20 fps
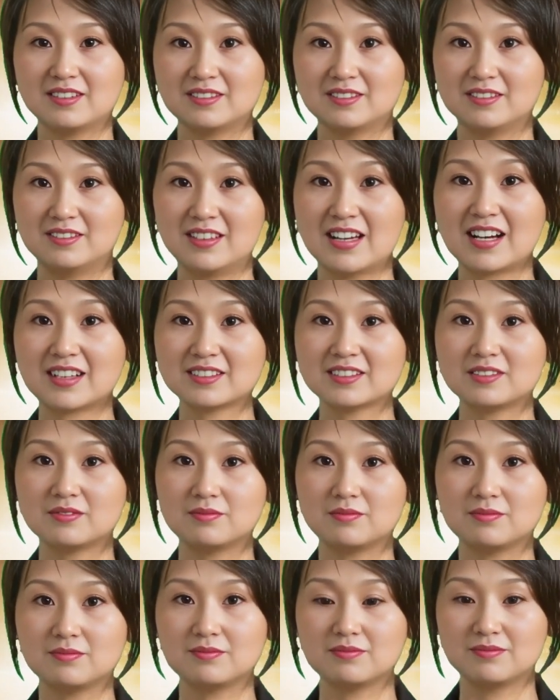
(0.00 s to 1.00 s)
With
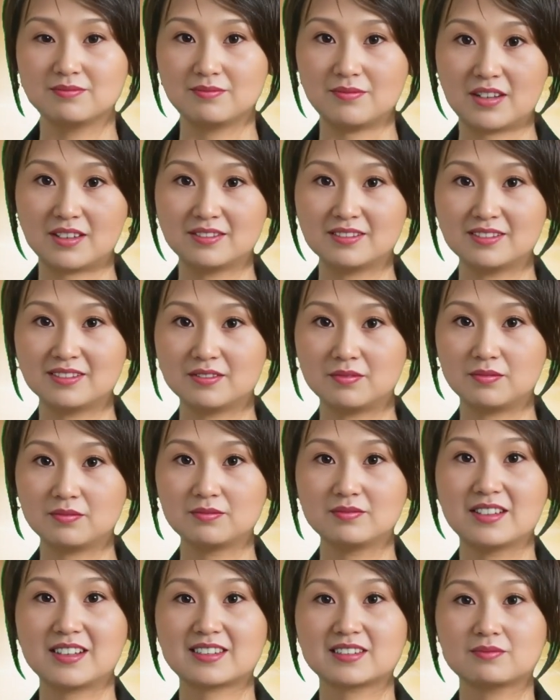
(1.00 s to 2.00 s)
such high freight
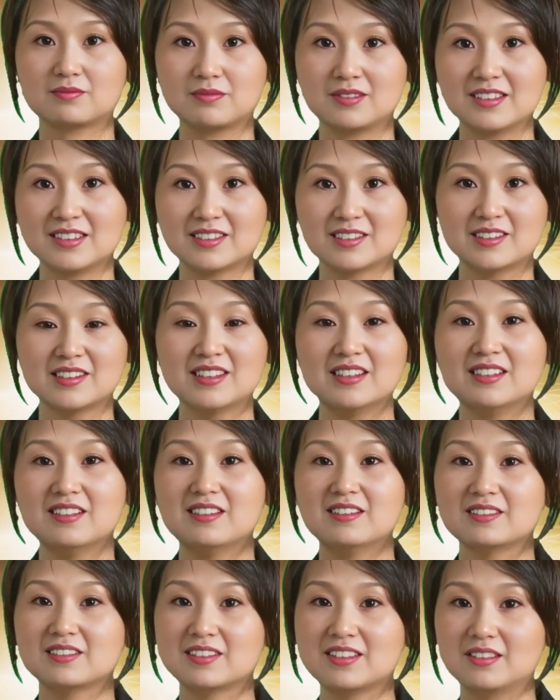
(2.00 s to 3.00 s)
rates, China's
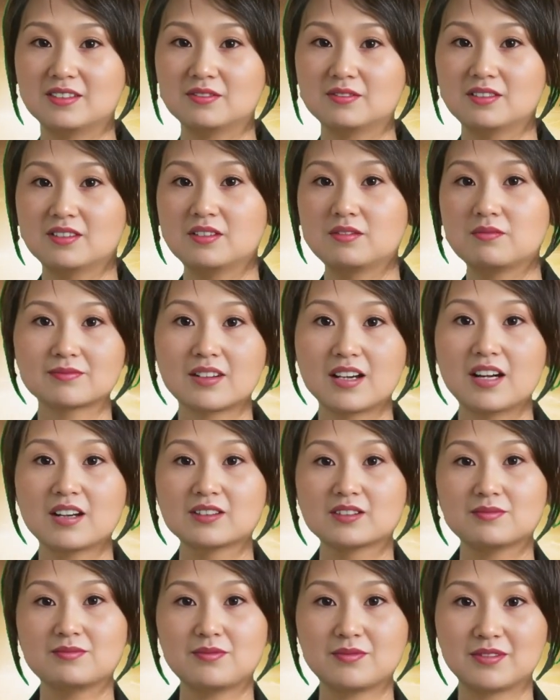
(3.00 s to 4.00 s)
exports will face
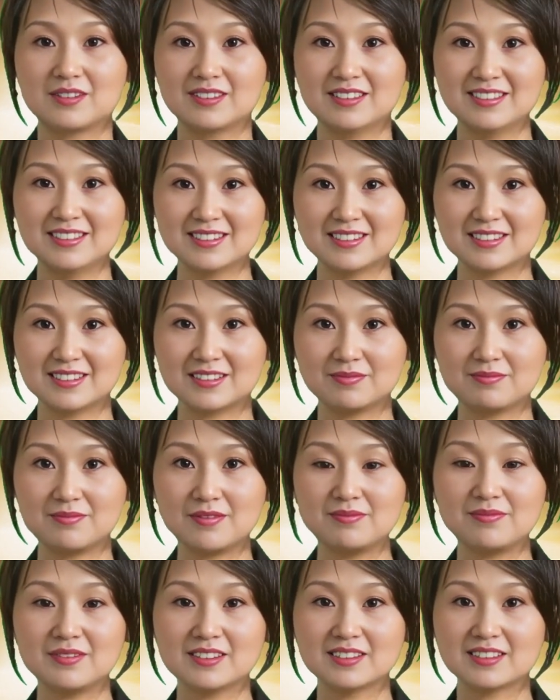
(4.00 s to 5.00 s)
many difficulties.
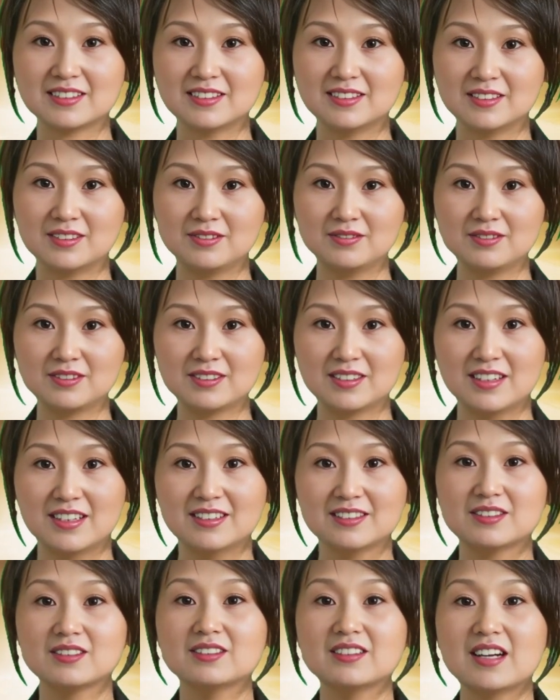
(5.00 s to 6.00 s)

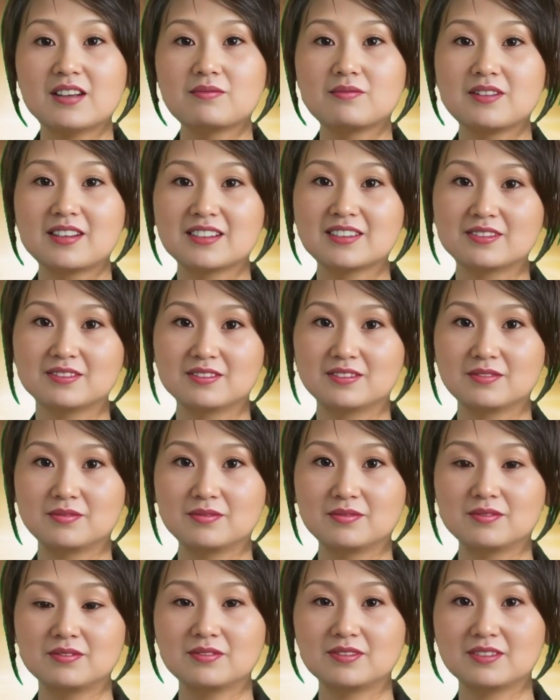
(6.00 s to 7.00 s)
News Report
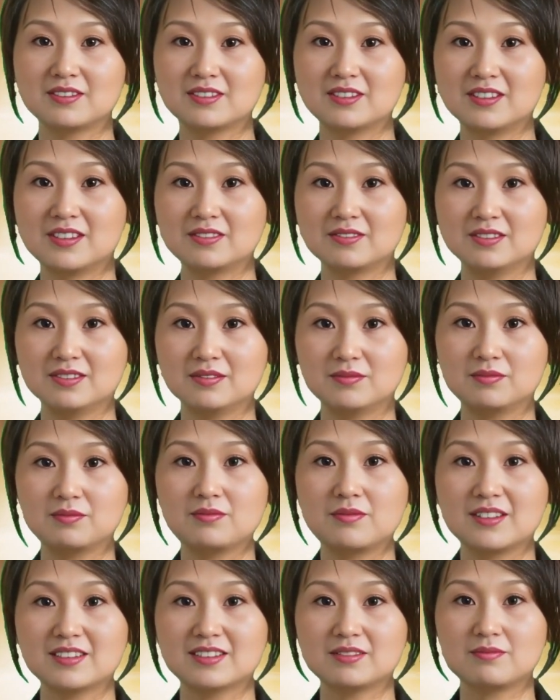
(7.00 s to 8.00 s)
2.
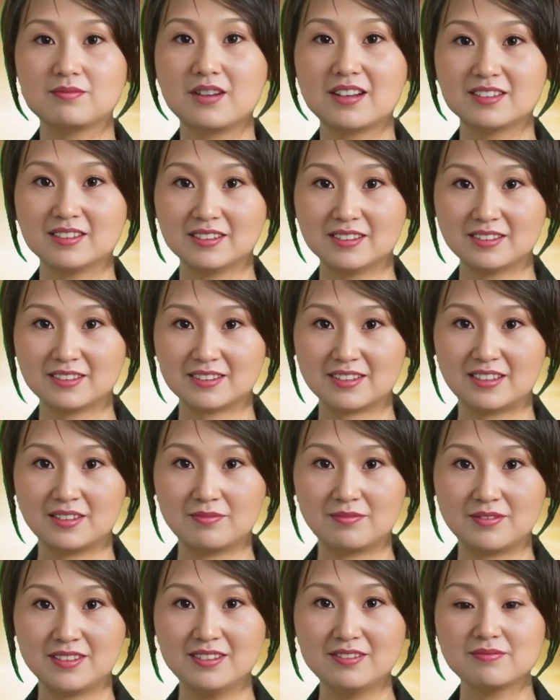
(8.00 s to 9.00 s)
Bloomberg
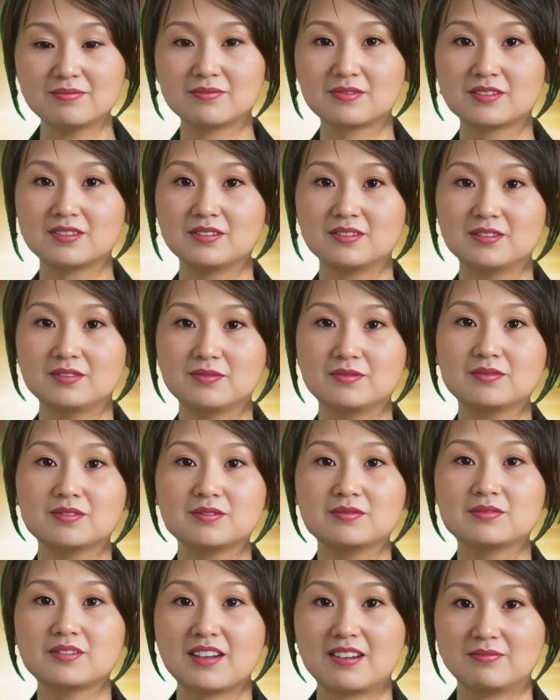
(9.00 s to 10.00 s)
reported that the National
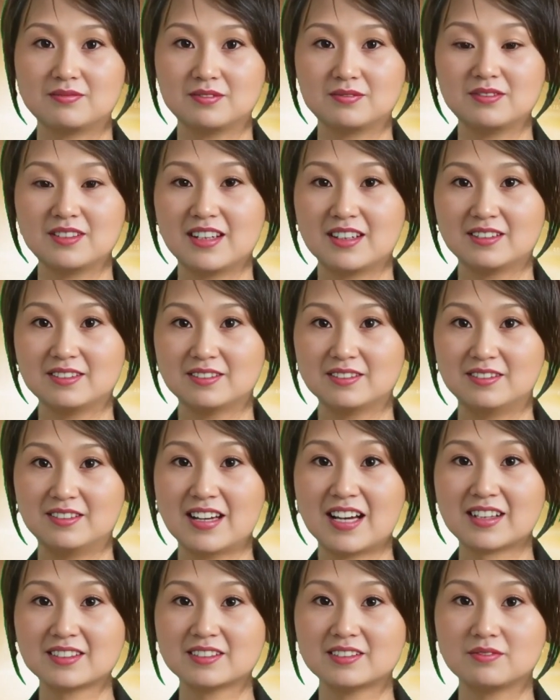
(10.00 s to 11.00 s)
Biodiesel Board of
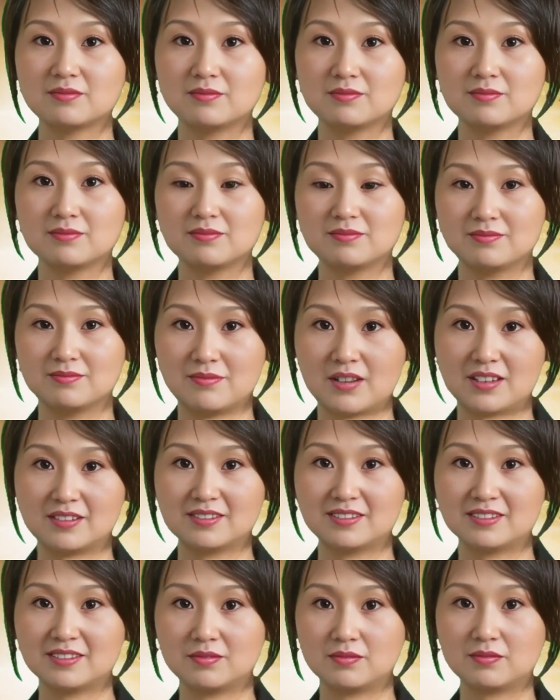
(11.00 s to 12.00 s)
the United States
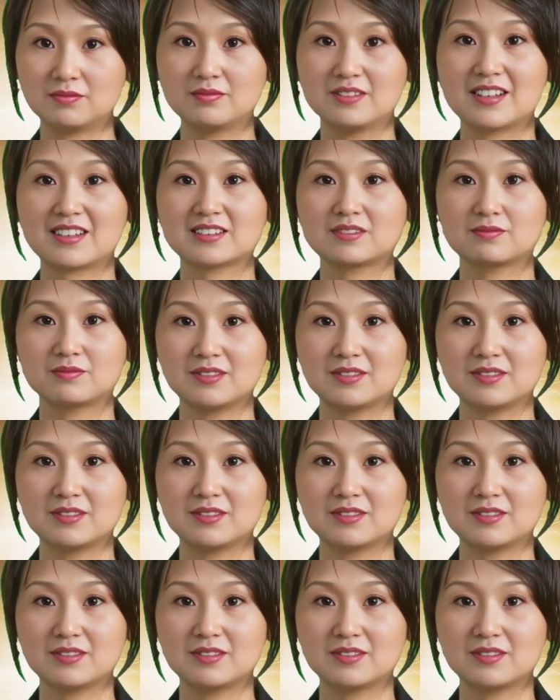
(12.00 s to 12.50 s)
has requested the